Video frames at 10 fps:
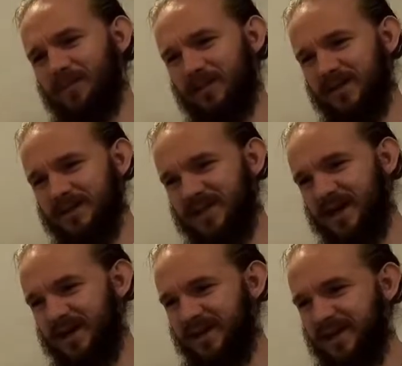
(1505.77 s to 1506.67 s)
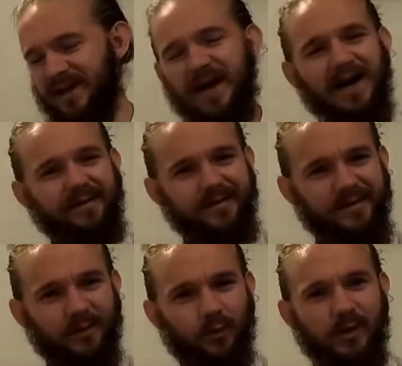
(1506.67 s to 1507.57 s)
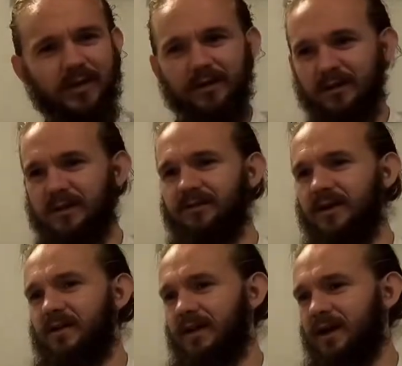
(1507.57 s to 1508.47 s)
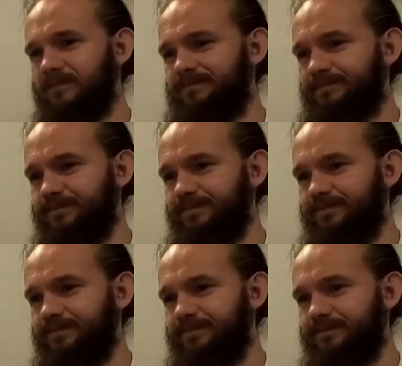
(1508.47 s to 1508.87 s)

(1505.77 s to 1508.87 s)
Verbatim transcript: But uh, yeah, I think we can leave it at that